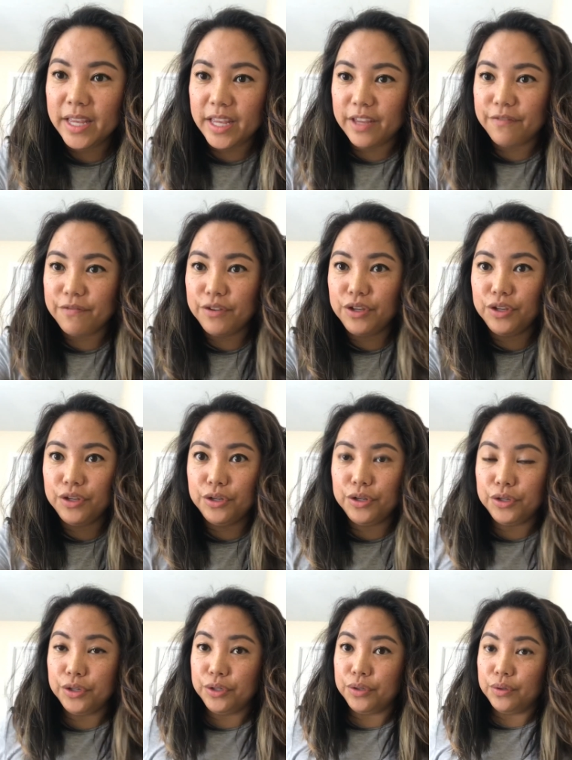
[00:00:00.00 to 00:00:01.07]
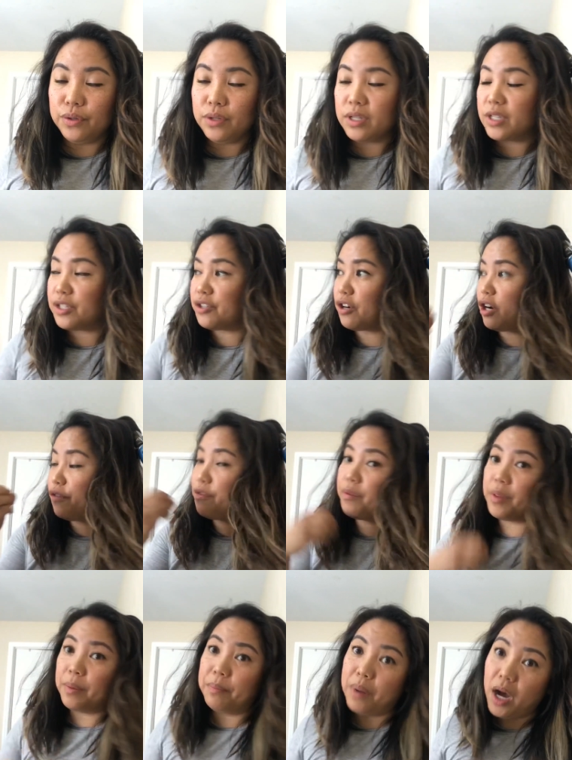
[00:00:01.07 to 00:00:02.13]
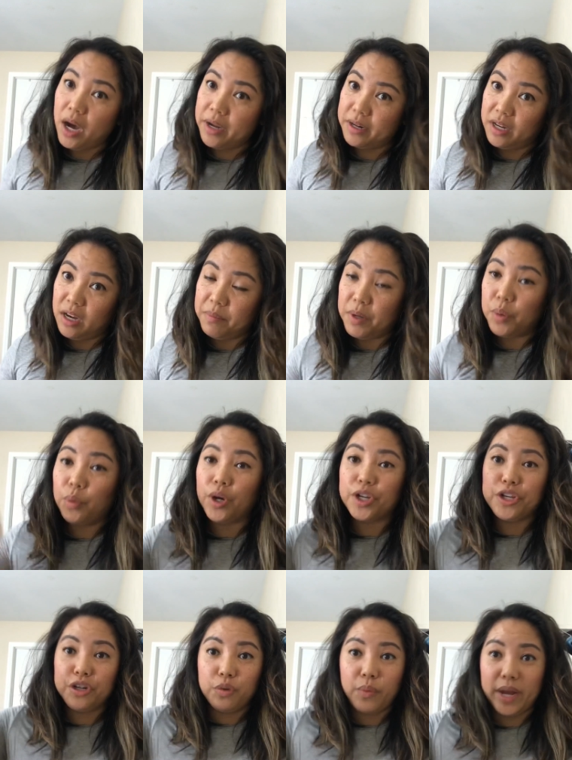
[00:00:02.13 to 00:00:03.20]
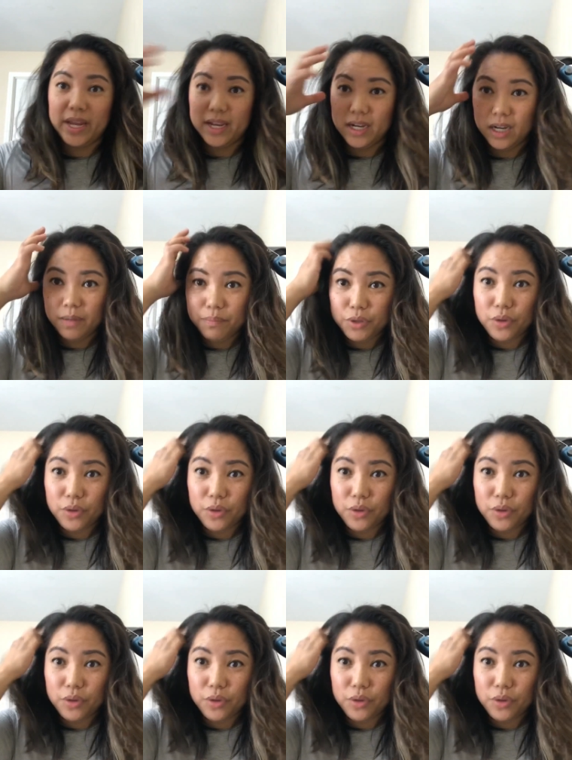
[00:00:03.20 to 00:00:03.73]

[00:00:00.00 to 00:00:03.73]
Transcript: If you start from the bottom and work your way up,